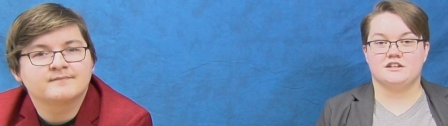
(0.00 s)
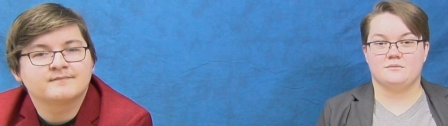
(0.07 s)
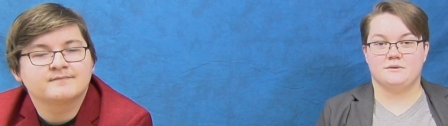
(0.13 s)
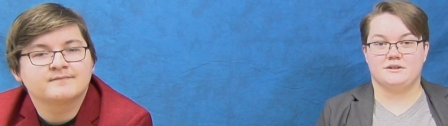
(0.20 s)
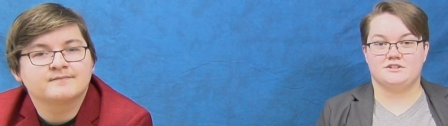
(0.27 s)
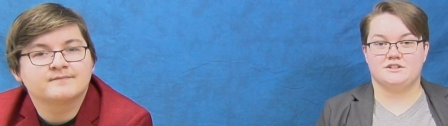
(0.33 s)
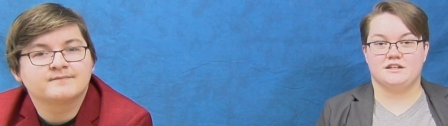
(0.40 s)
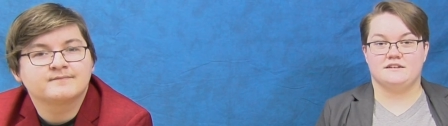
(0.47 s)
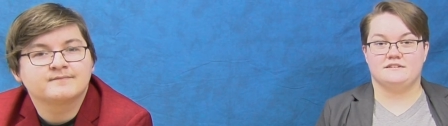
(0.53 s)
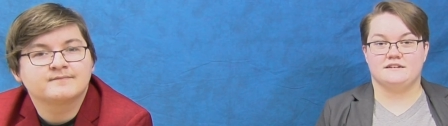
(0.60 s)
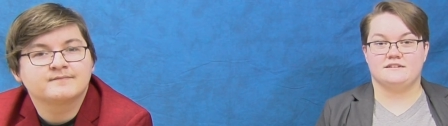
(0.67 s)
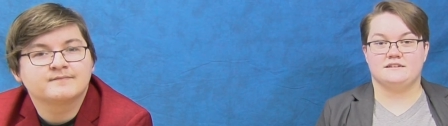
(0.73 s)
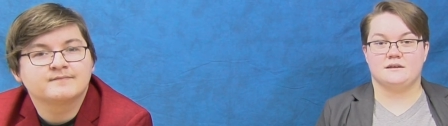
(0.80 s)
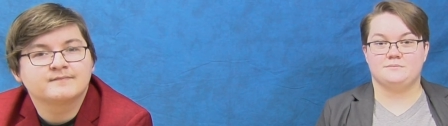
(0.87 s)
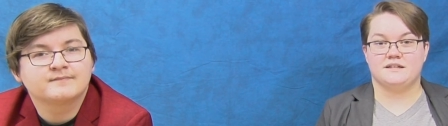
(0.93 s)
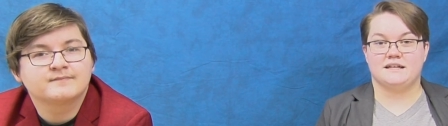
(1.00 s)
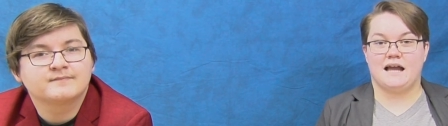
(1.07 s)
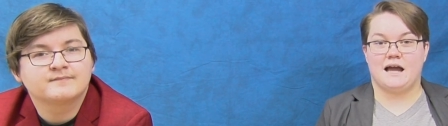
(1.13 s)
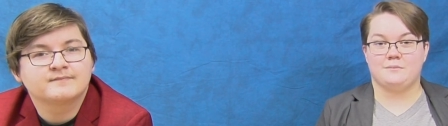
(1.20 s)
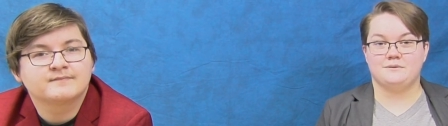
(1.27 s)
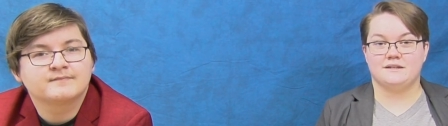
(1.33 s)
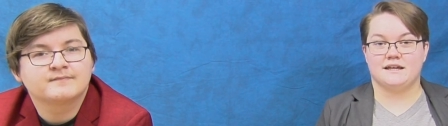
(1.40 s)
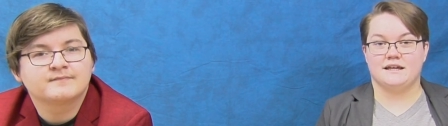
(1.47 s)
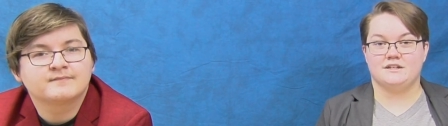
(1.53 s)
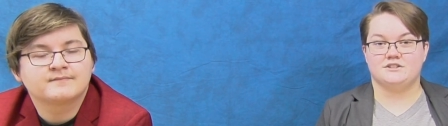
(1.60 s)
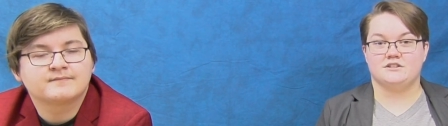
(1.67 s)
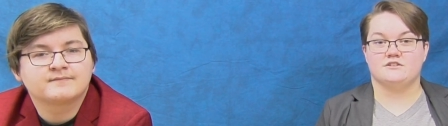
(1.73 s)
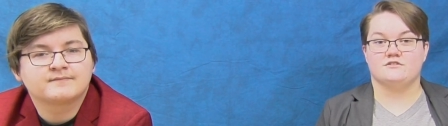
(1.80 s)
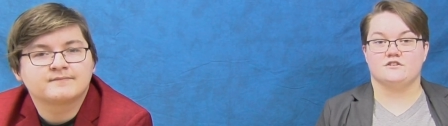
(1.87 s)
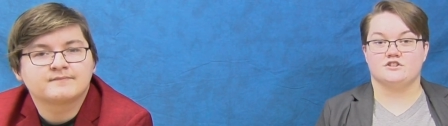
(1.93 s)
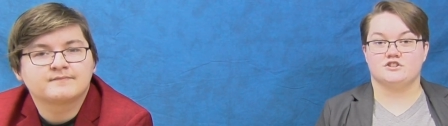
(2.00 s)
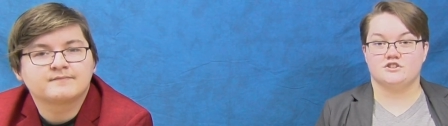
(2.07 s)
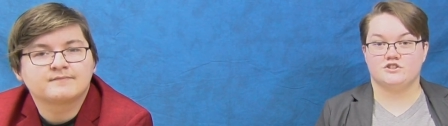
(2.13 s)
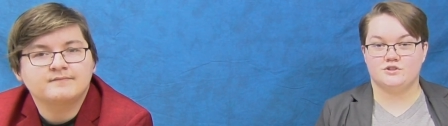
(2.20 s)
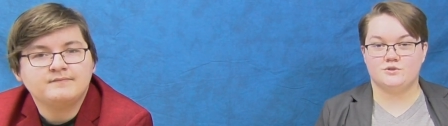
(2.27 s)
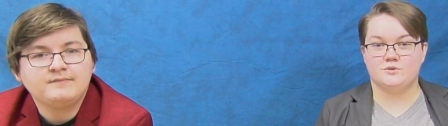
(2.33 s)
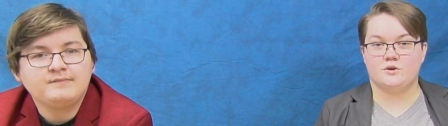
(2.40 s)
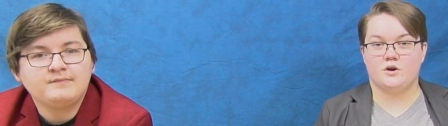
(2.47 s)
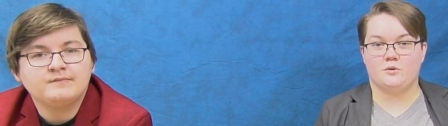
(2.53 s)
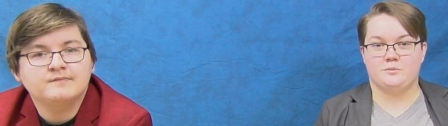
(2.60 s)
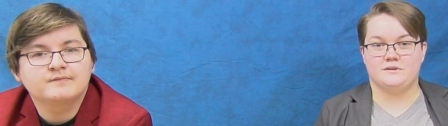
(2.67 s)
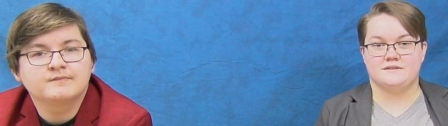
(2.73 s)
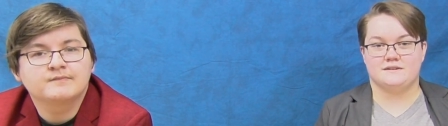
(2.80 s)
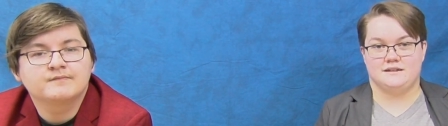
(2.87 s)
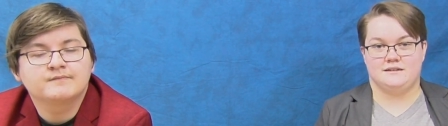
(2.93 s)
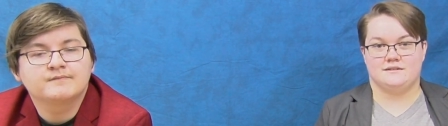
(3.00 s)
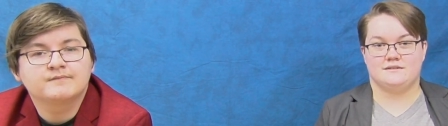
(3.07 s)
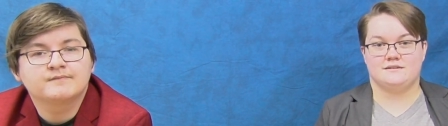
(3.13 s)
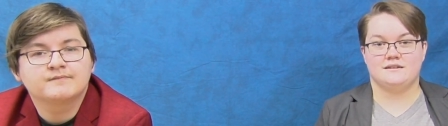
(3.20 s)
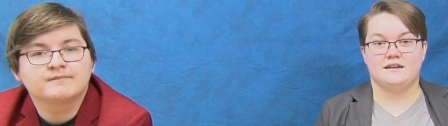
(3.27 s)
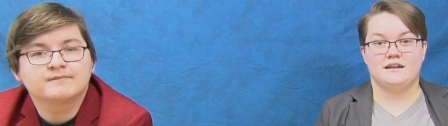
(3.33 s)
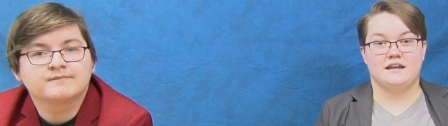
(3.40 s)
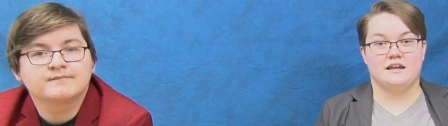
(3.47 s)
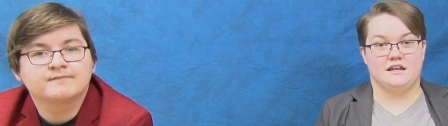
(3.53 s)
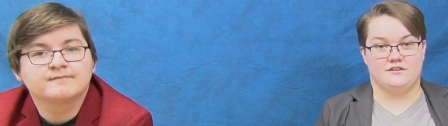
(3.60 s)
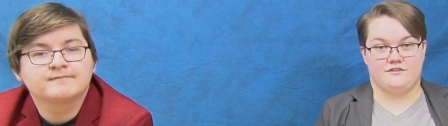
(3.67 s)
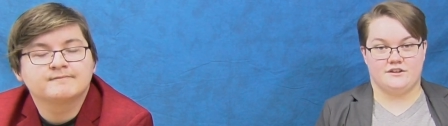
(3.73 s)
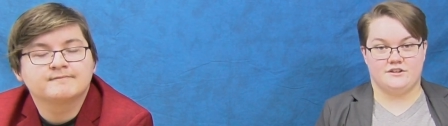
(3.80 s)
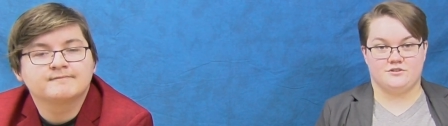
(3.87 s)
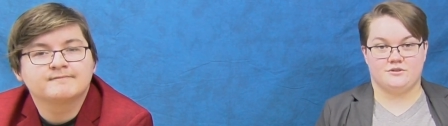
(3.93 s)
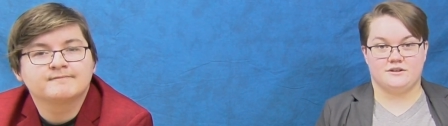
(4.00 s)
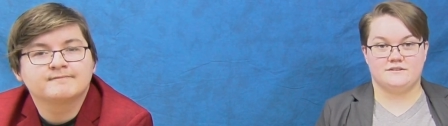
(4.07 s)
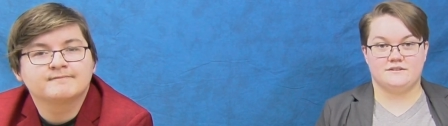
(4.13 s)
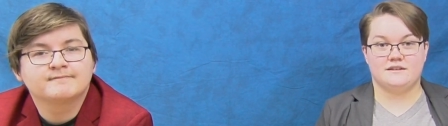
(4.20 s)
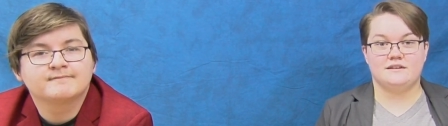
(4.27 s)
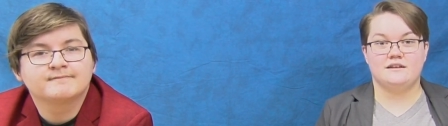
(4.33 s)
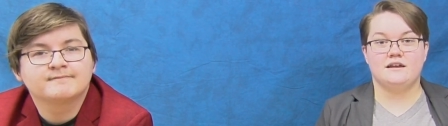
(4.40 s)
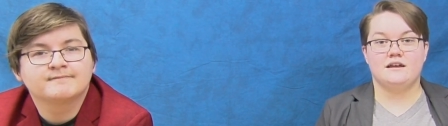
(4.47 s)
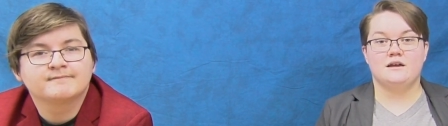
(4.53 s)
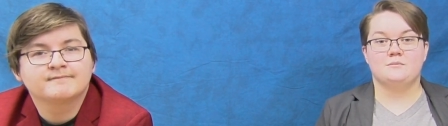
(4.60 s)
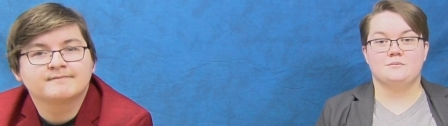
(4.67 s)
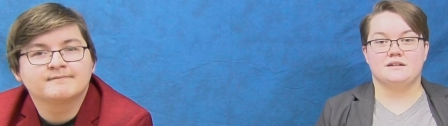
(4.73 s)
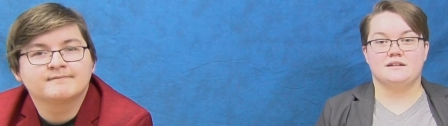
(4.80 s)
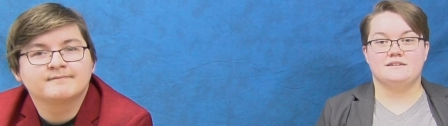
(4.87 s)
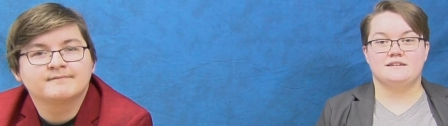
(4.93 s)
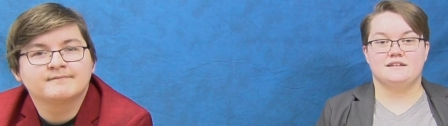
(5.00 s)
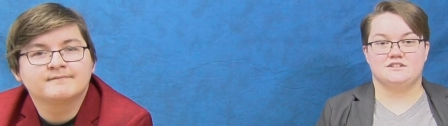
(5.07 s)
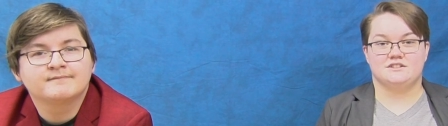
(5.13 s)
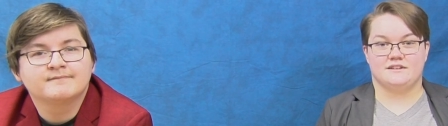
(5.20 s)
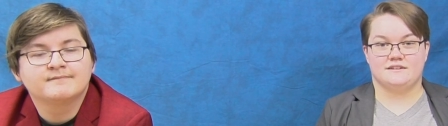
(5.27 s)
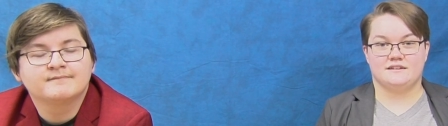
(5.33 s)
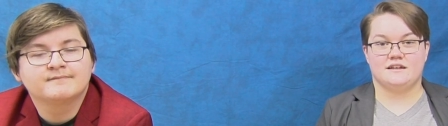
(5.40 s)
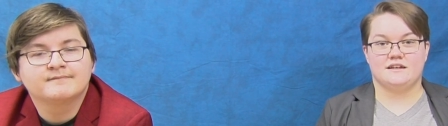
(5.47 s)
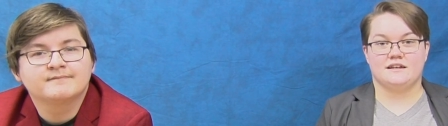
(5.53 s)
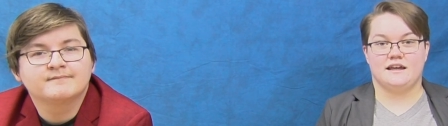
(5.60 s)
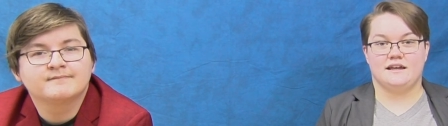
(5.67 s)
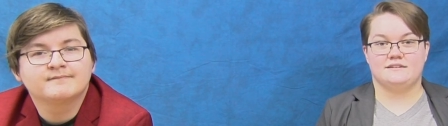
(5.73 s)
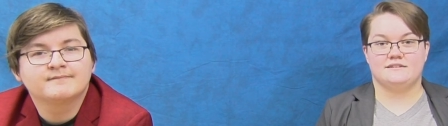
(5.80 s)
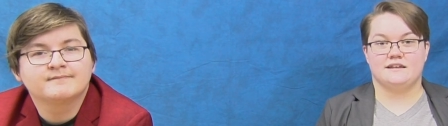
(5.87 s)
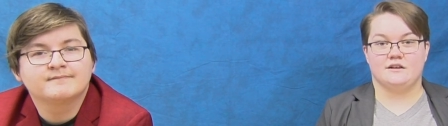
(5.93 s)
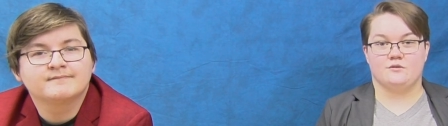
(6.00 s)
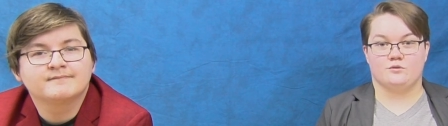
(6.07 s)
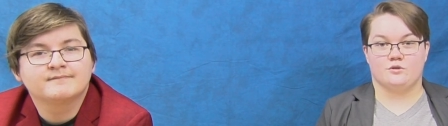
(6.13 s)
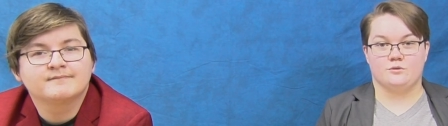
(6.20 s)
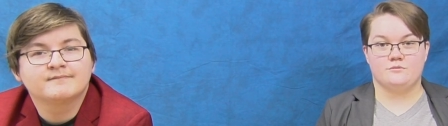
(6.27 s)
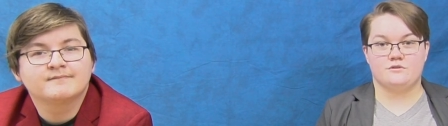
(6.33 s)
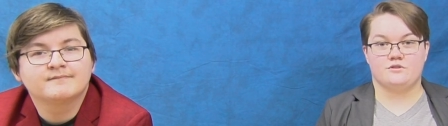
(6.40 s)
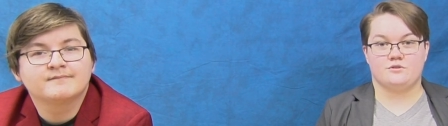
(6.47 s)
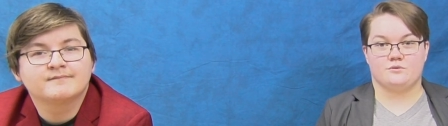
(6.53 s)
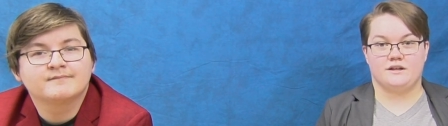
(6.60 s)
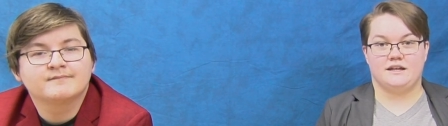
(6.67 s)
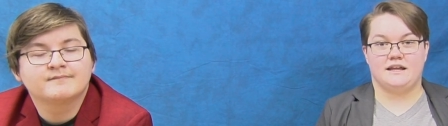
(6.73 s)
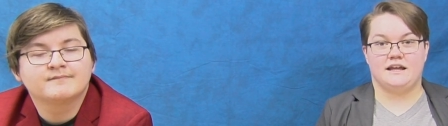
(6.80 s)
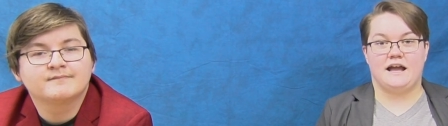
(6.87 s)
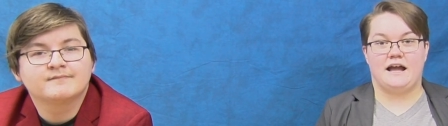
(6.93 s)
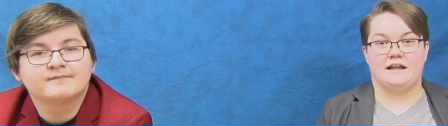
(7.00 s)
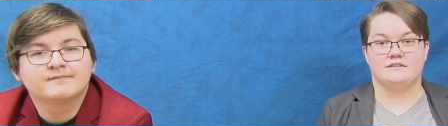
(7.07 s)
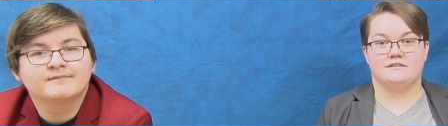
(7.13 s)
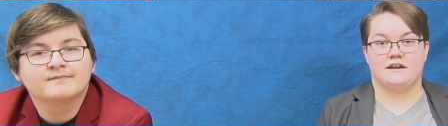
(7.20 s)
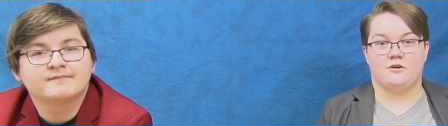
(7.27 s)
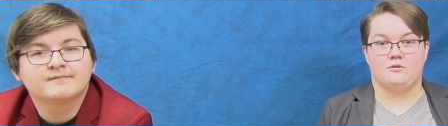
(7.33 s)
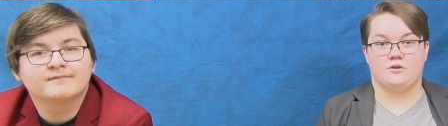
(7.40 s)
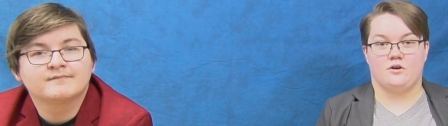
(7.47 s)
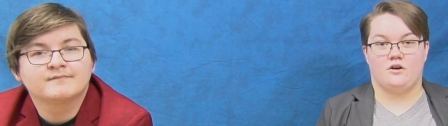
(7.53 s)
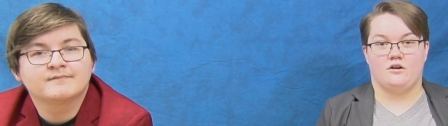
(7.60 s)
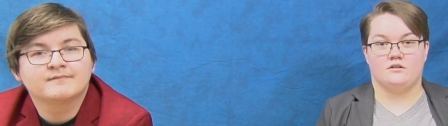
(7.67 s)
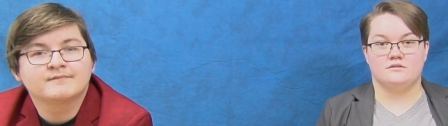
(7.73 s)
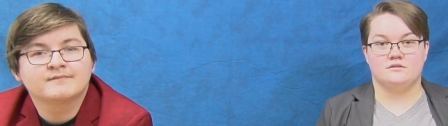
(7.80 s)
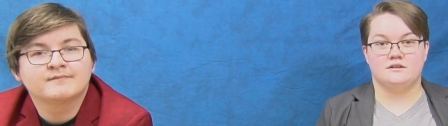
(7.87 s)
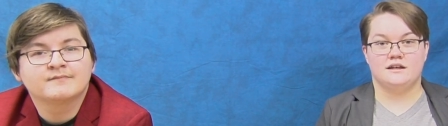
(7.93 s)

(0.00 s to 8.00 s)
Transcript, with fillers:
Speaker 1: Commission is accepting applications for two open seats. If interested, please see Jessica Case in room 3 at Town Hall.